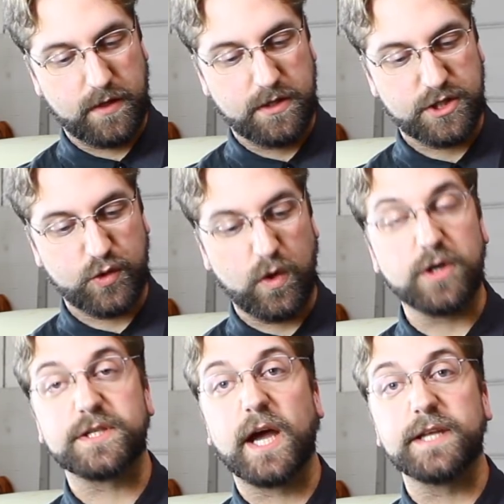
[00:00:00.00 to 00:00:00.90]

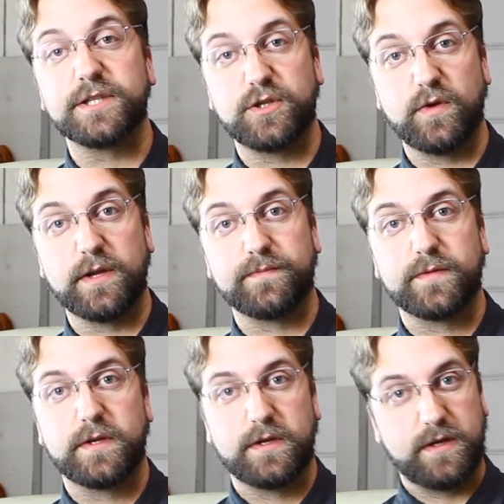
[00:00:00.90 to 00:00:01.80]
square sides to it,
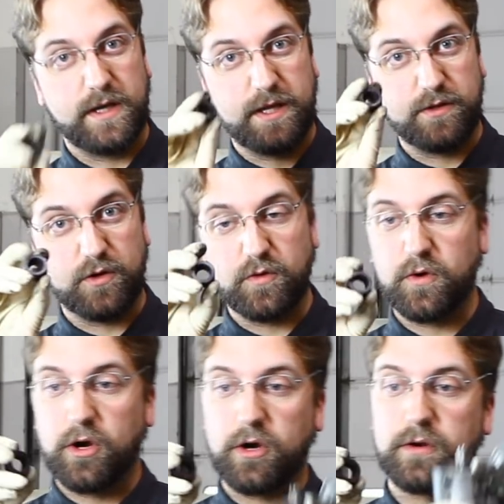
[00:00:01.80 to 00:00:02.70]
and
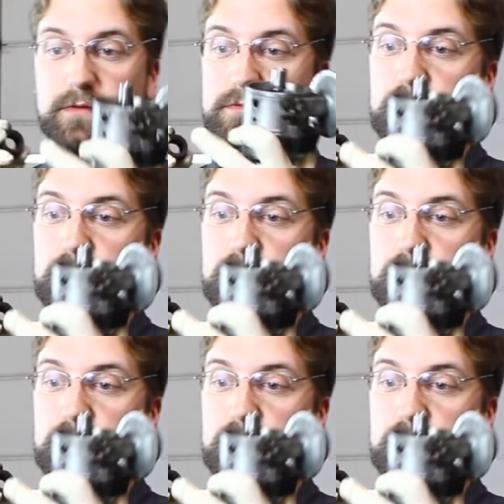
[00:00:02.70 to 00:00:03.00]
there are